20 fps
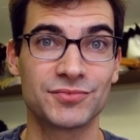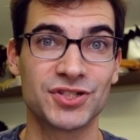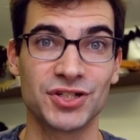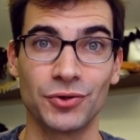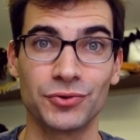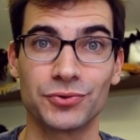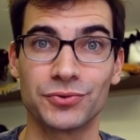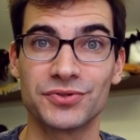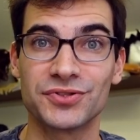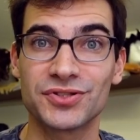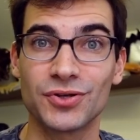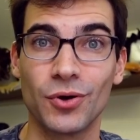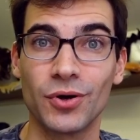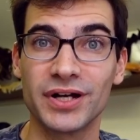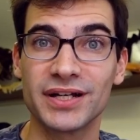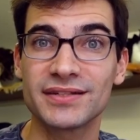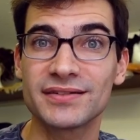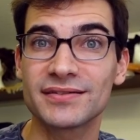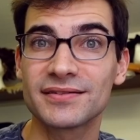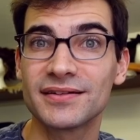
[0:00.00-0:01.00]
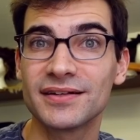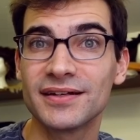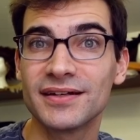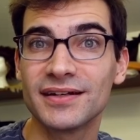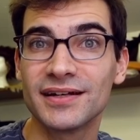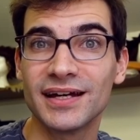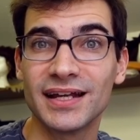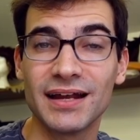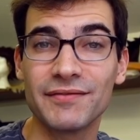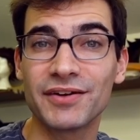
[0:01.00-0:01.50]
children's toys
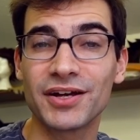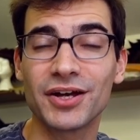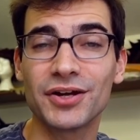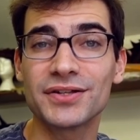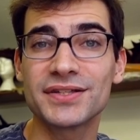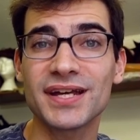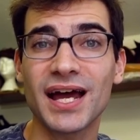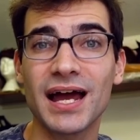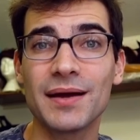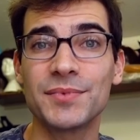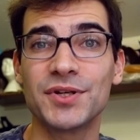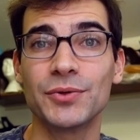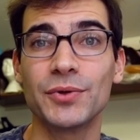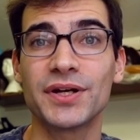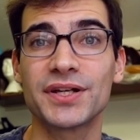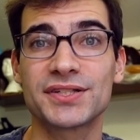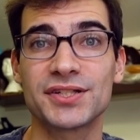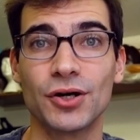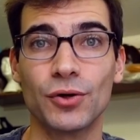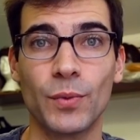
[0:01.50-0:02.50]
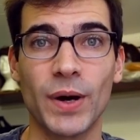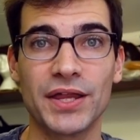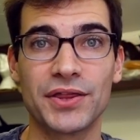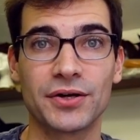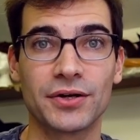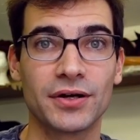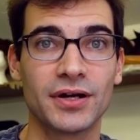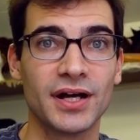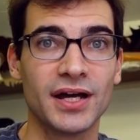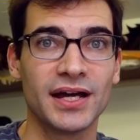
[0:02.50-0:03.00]
and having a good time doing so.
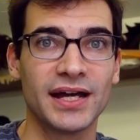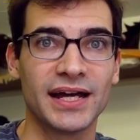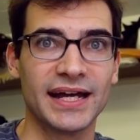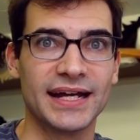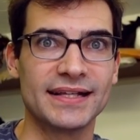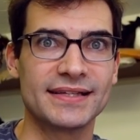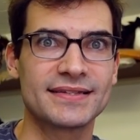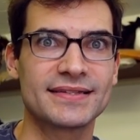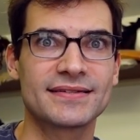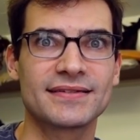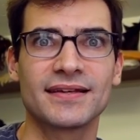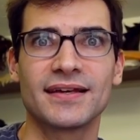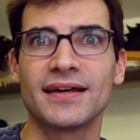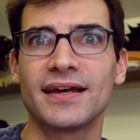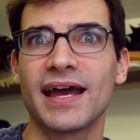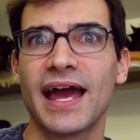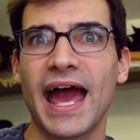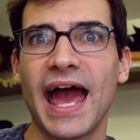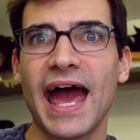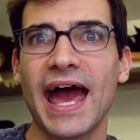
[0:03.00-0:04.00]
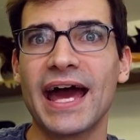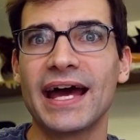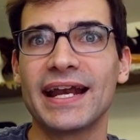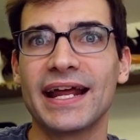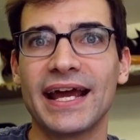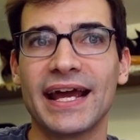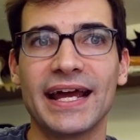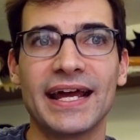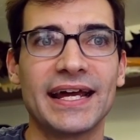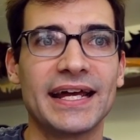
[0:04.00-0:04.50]
Whether it's at
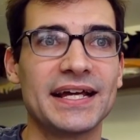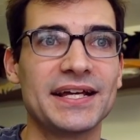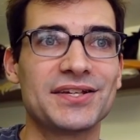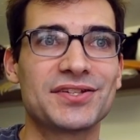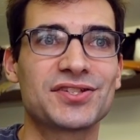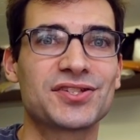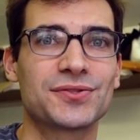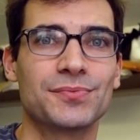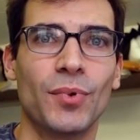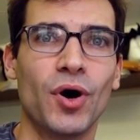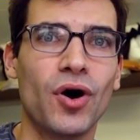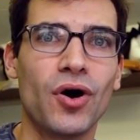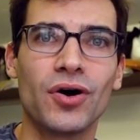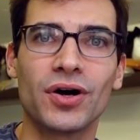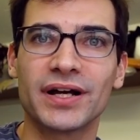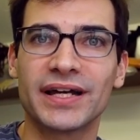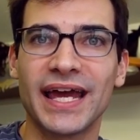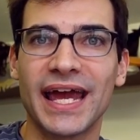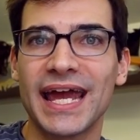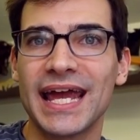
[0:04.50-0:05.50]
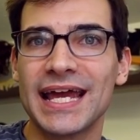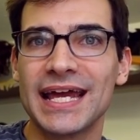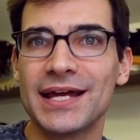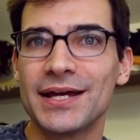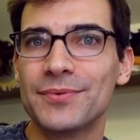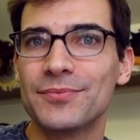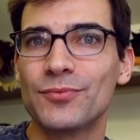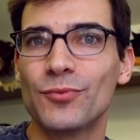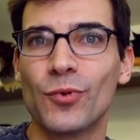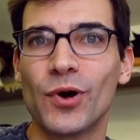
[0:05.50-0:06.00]
a small
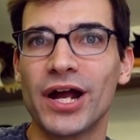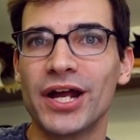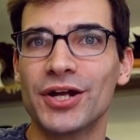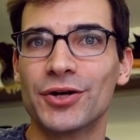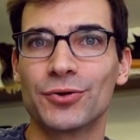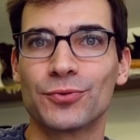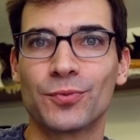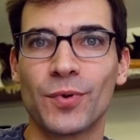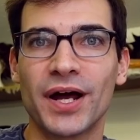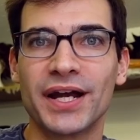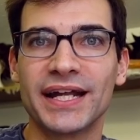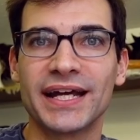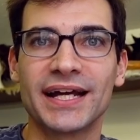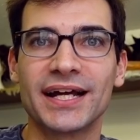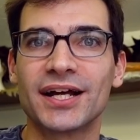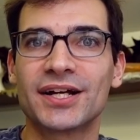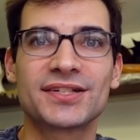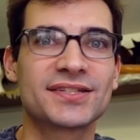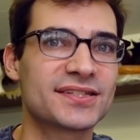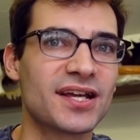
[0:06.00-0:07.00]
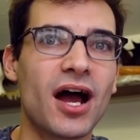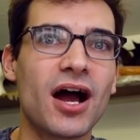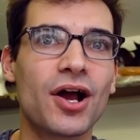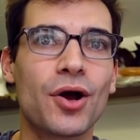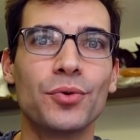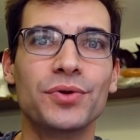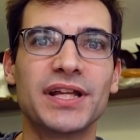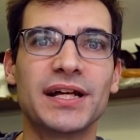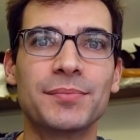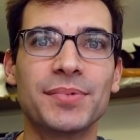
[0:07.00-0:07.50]
game where you're running
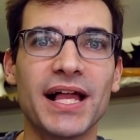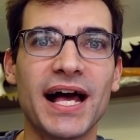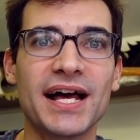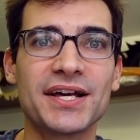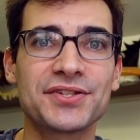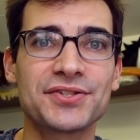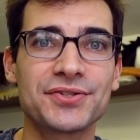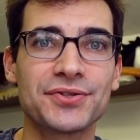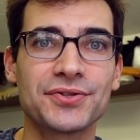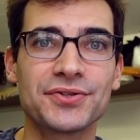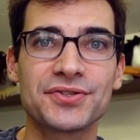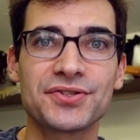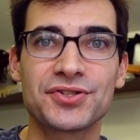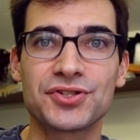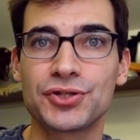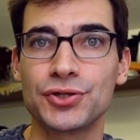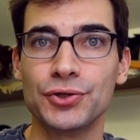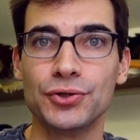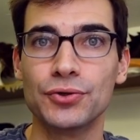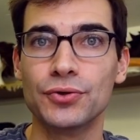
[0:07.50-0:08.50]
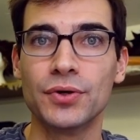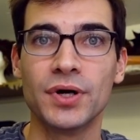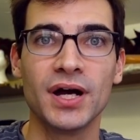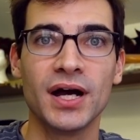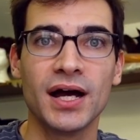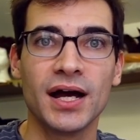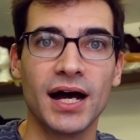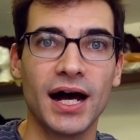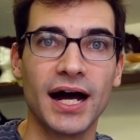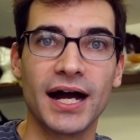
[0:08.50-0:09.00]
stock-only blasters to
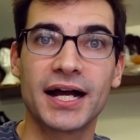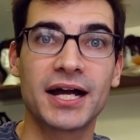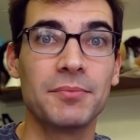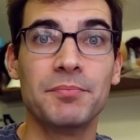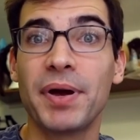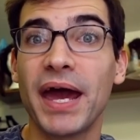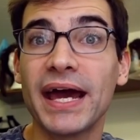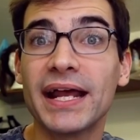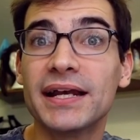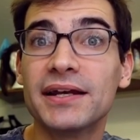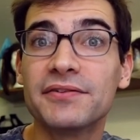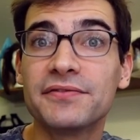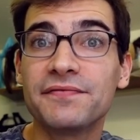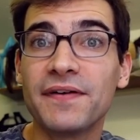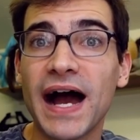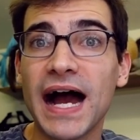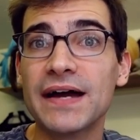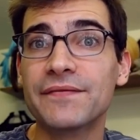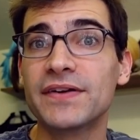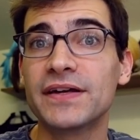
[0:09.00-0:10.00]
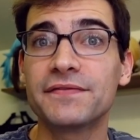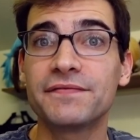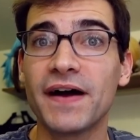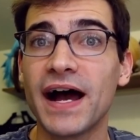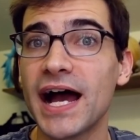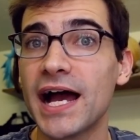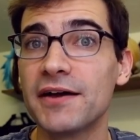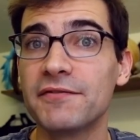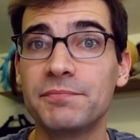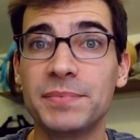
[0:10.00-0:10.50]
a competitive
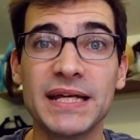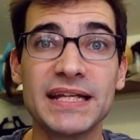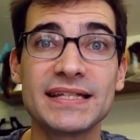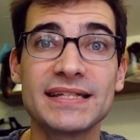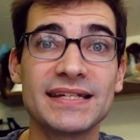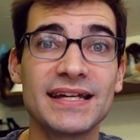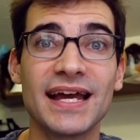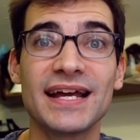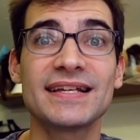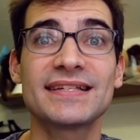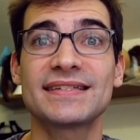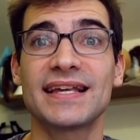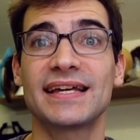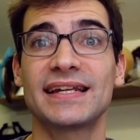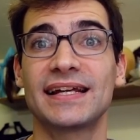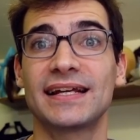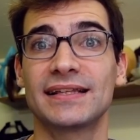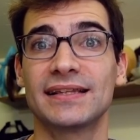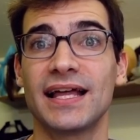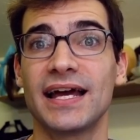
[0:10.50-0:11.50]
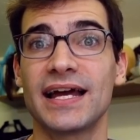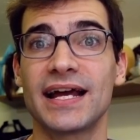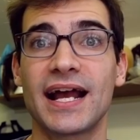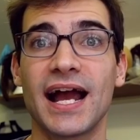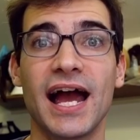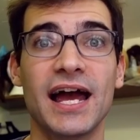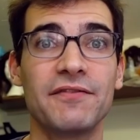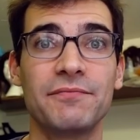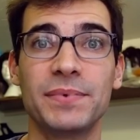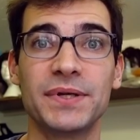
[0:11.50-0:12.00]
5v5 BTA setting
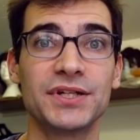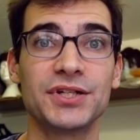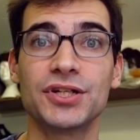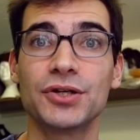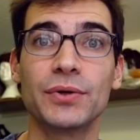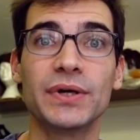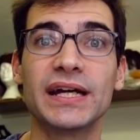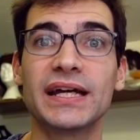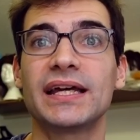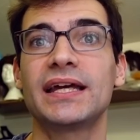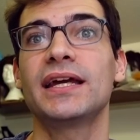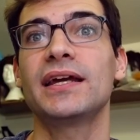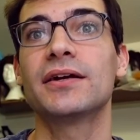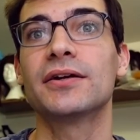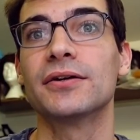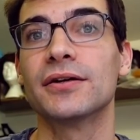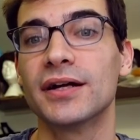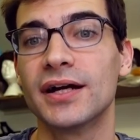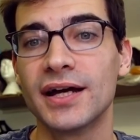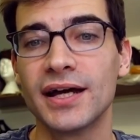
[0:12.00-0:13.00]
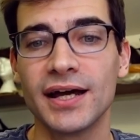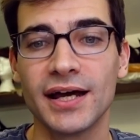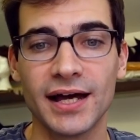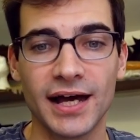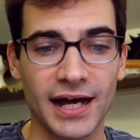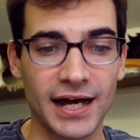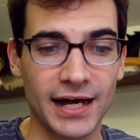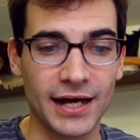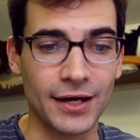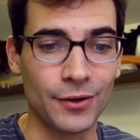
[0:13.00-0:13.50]
like I've been doing here.
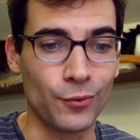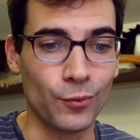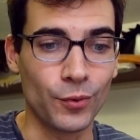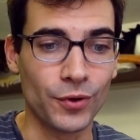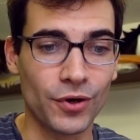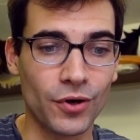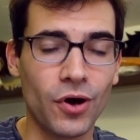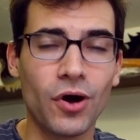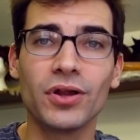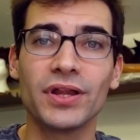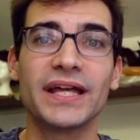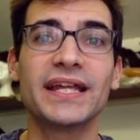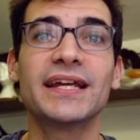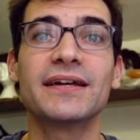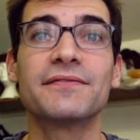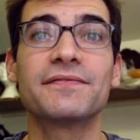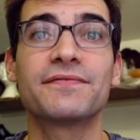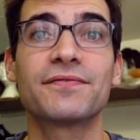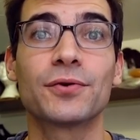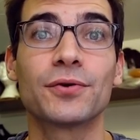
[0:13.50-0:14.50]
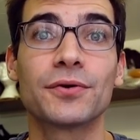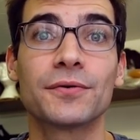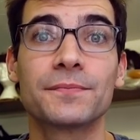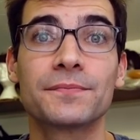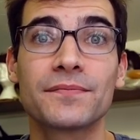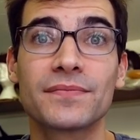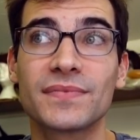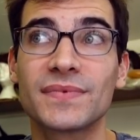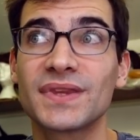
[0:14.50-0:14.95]
We're all in it for,